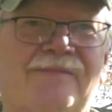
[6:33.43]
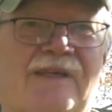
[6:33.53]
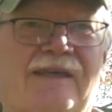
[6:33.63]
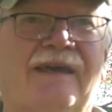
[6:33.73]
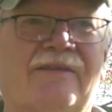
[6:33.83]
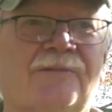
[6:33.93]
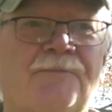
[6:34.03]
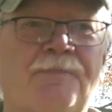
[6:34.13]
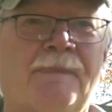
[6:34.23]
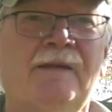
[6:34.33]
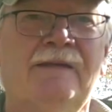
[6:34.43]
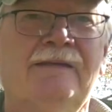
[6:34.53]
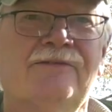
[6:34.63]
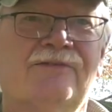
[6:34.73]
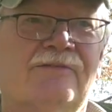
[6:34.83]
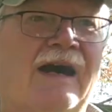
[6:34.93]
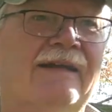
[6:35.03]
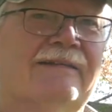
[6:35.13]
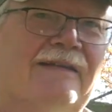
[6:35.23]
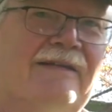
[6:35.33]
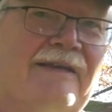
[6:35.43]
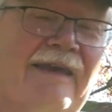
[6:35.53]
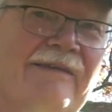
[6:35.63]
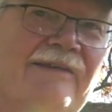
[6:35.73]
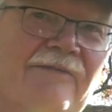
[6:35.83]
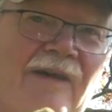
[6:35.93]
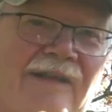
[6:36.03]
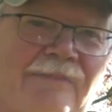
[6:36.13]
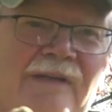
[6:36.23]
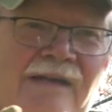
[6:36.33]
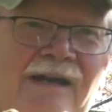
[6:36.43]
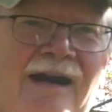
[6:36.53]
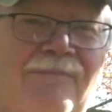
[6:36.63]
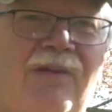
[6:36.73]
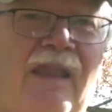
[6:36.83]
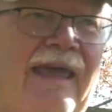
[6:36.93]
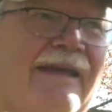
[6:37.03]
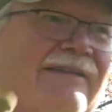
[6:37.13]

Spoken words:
together to hunt and develop a plan to